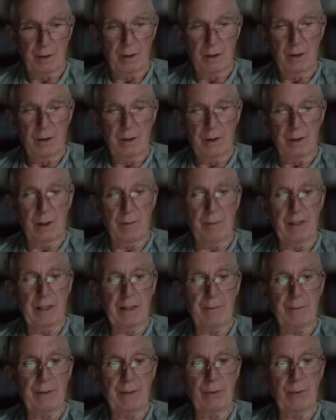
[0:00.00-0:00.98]
Now, many
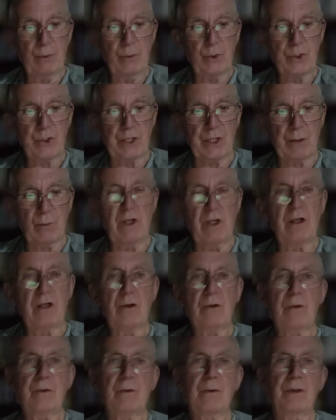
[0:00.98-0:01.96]
people will say,
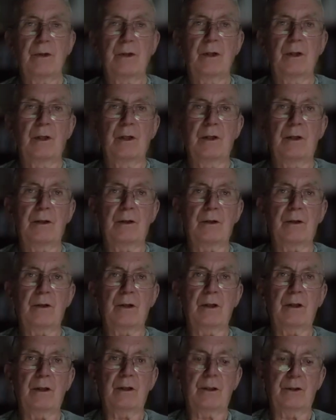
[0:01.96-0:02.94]
well, you
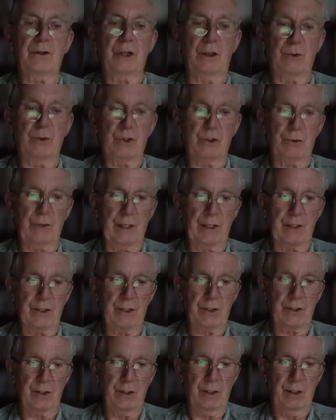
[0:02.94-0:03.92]
can't adulterate
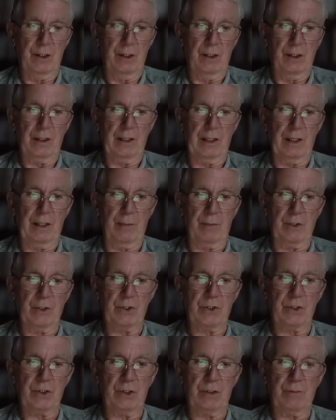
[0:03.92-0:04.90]

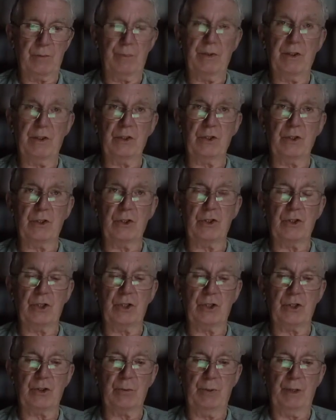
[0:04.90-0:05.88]
cannabis because it's just
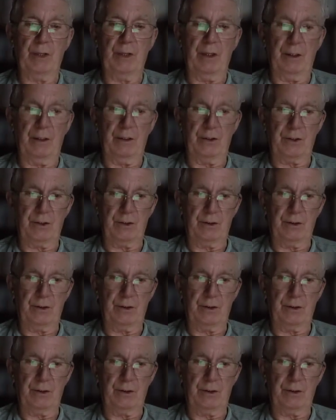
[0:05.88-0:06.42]
a plant.